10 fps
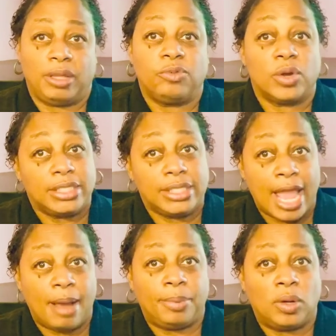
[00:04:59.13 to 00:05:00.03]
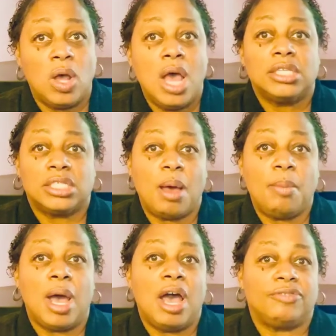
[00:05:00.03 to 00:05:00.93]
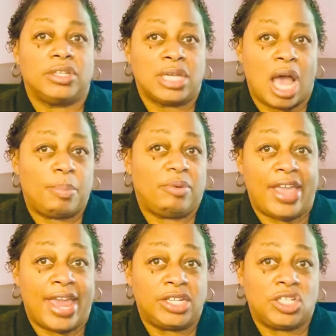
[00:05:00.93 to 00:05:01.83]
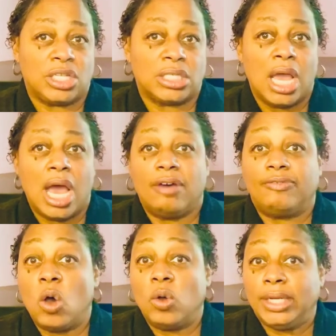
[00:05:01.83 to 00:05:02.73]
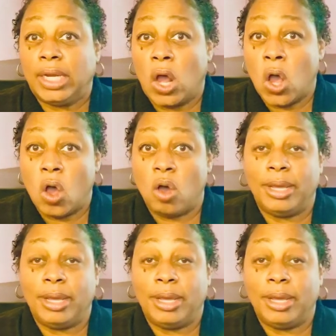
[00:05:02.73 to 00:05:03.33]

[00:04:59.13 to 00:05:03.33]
For example, some of the top advantages of owning a home